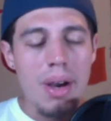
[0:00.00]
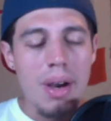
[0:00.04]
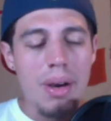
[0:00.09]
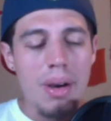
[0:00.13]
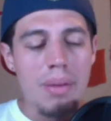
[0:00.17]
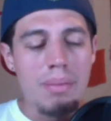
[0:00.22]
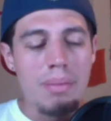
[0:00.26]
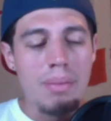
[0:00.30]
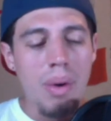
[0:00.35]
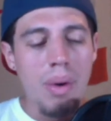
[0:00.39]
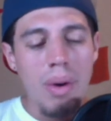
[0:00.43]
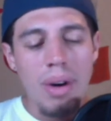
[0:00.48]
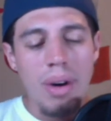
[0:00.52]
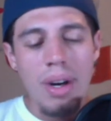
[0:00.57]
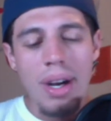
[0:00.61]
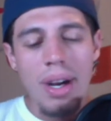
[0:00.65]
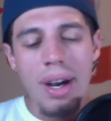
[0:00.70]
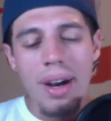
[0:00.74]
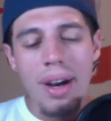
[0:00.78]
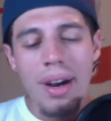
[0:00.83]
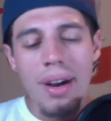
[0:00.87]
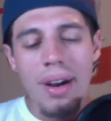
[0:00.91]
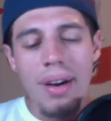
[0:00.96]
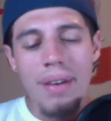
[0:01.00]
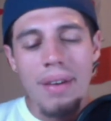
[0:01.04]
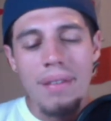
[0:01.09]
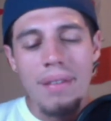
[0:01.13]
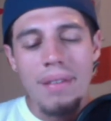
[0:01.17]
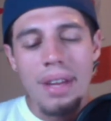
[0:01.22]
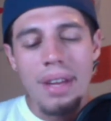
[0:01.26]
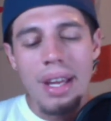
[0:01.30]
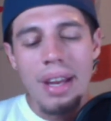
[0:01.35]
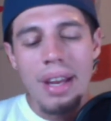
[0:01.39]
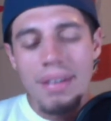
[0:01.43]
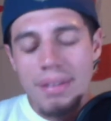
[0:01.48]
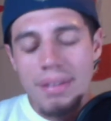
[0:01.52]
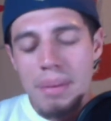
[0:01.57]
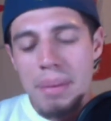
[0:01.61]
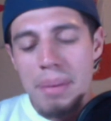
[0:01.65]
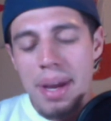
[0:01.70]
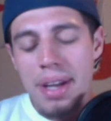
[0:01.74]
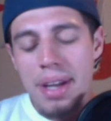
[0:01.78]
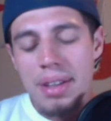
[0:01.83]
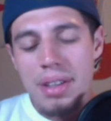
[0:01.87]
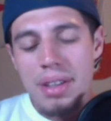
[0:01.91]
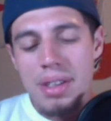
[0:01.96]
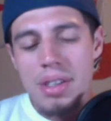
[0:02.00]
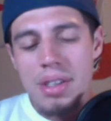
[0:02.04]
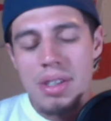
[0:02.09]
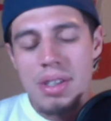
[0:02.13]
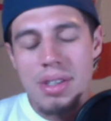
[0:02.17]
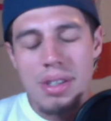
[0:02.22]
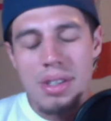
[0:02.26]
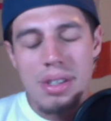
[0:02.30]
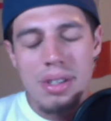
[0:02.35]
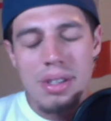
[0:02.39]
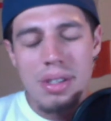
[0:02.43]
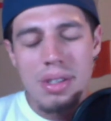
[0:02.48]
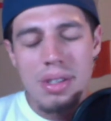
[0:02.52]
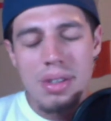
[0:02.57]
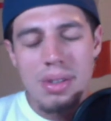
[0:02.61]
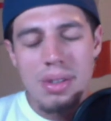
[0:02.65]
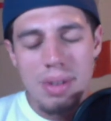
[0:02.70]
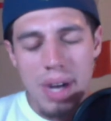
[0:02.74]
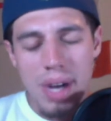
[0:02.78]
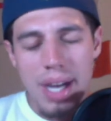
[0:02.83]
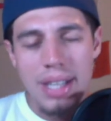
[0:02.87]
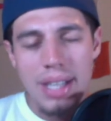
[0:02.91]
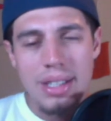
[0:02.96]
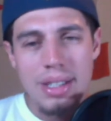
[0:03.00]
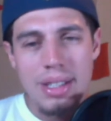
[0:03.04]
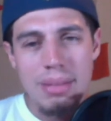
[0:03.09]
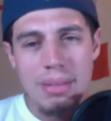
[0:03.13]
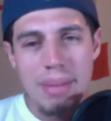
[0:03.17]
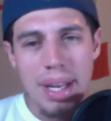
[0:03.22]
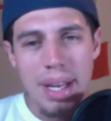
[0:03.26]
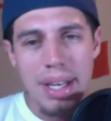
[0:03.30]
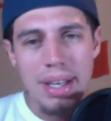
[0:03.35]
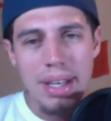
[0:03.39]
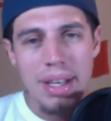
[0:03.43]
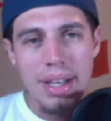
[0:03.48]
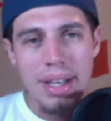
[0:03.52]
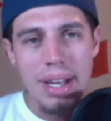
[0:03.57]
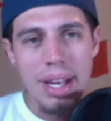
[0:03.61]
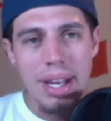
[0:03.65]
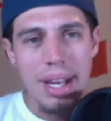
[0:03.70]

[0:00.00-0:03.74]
more of if the Panthers should try to make